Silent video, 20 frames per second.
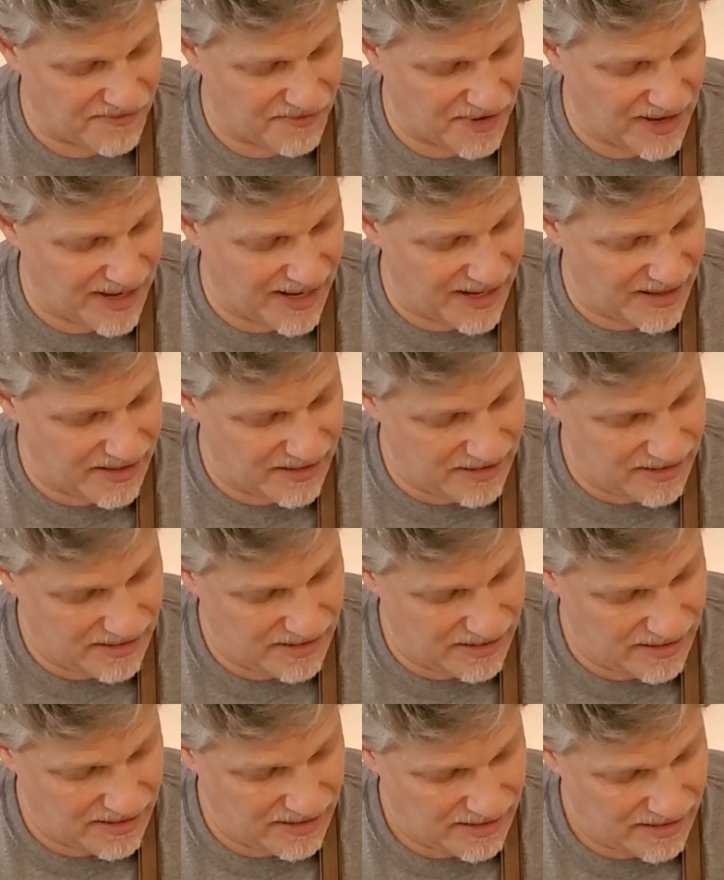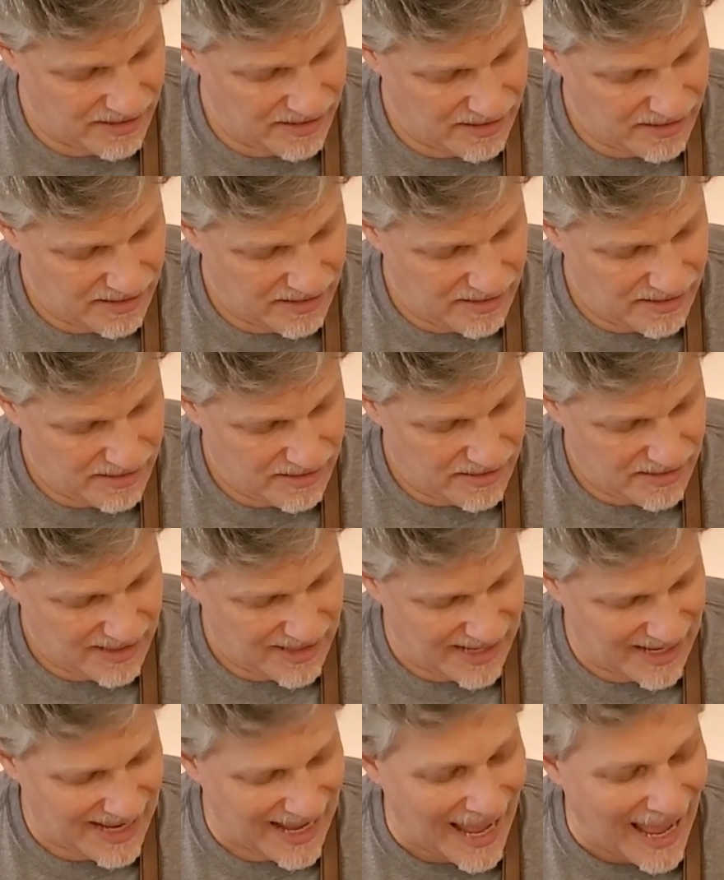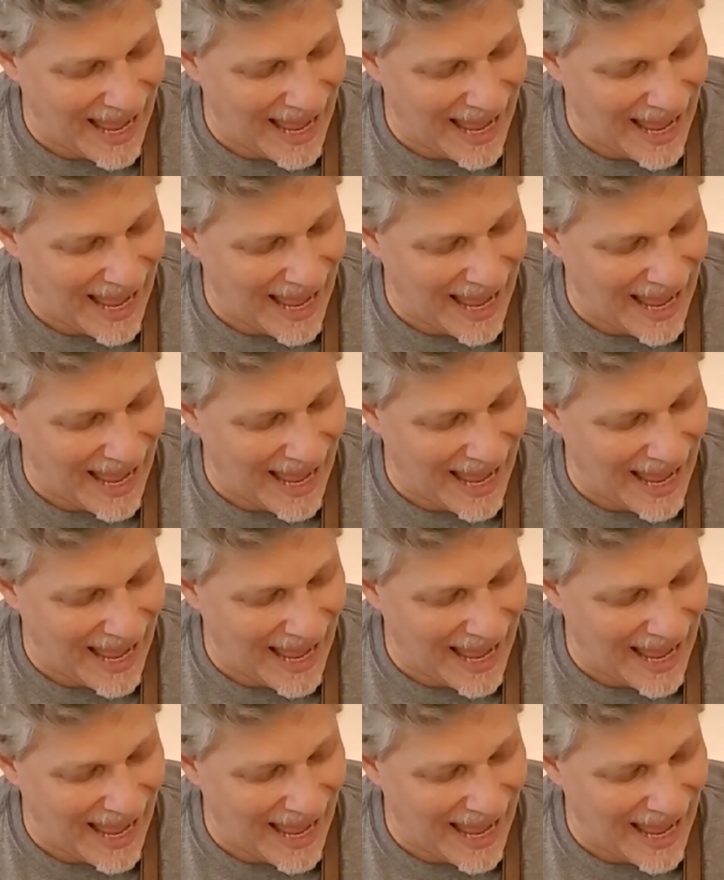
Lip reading: fret, kind of